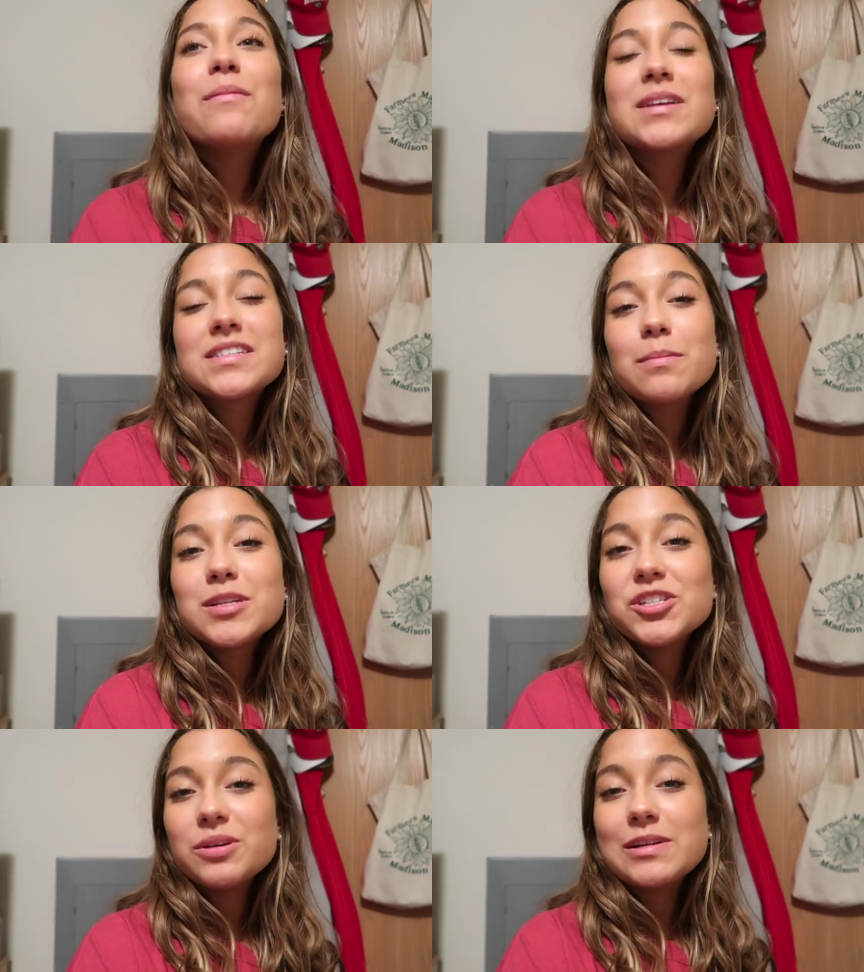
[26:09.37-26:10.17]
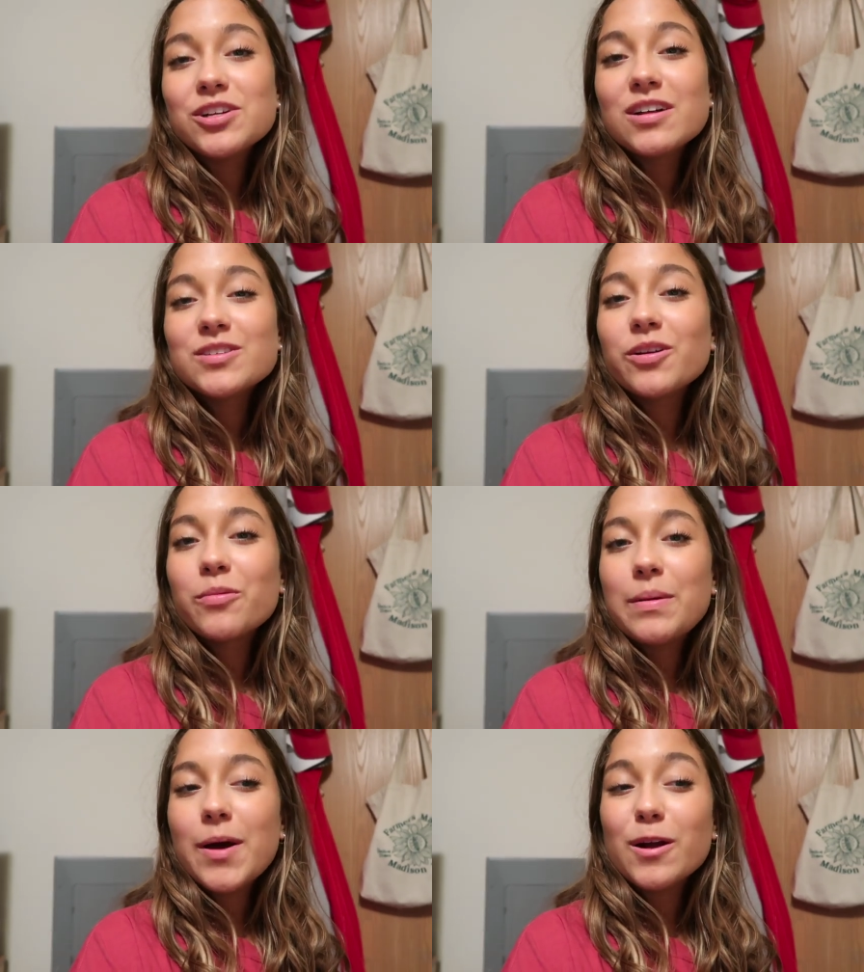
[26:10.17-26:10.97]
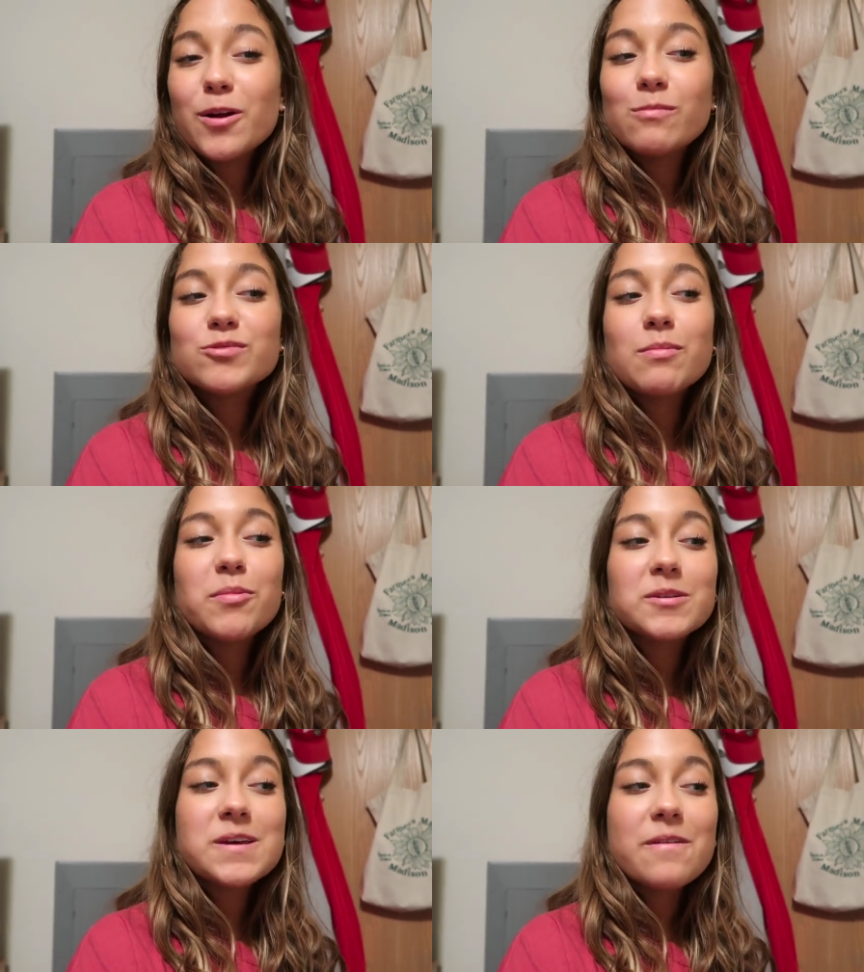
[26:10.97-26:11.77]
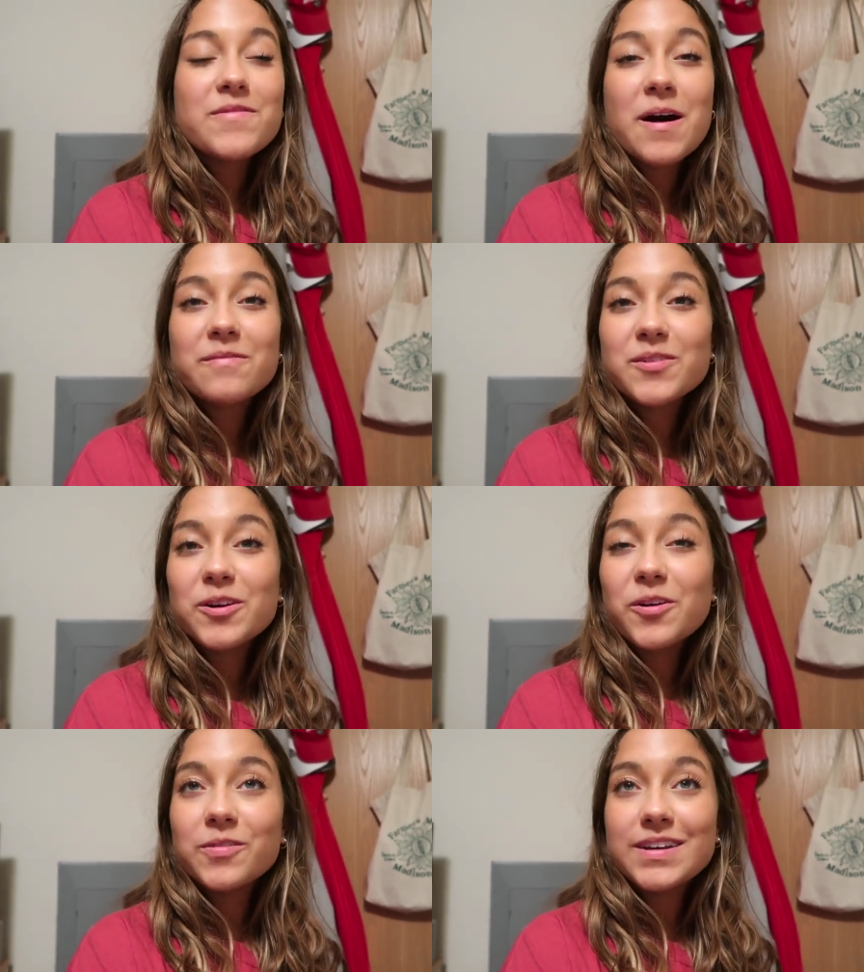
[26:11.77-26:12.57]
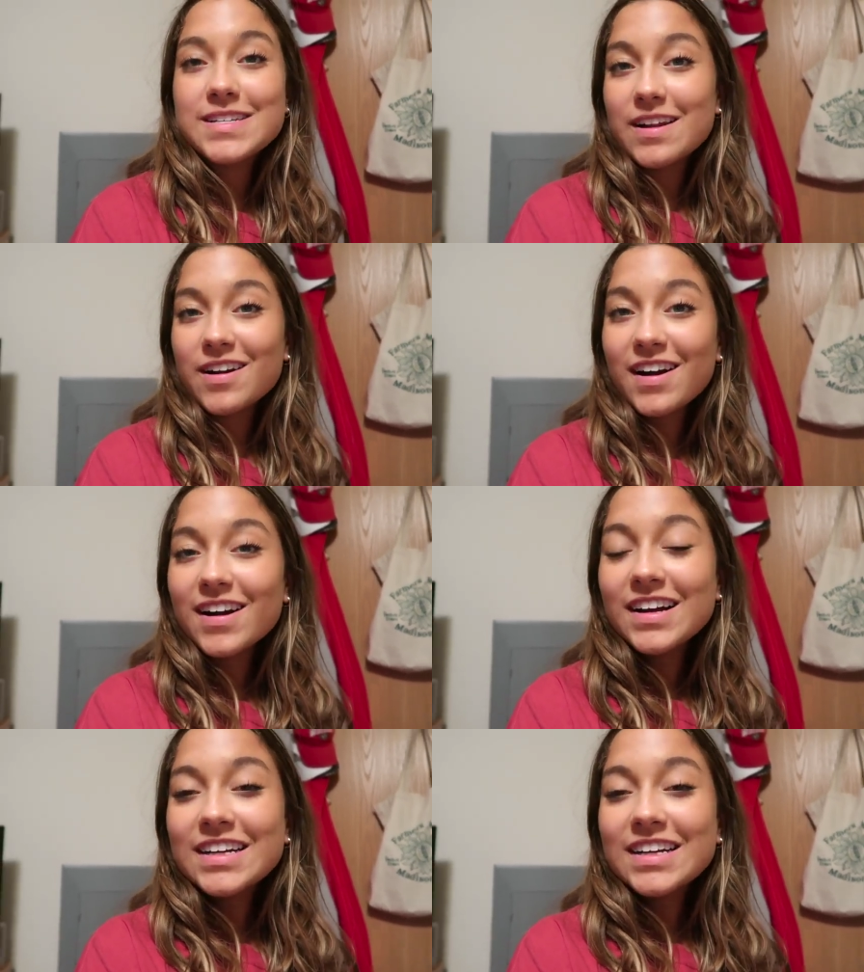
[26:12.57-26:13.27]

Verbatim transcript: And we stopped at Jimmy John's on our way back home, so I'm about to have that for an early dinner.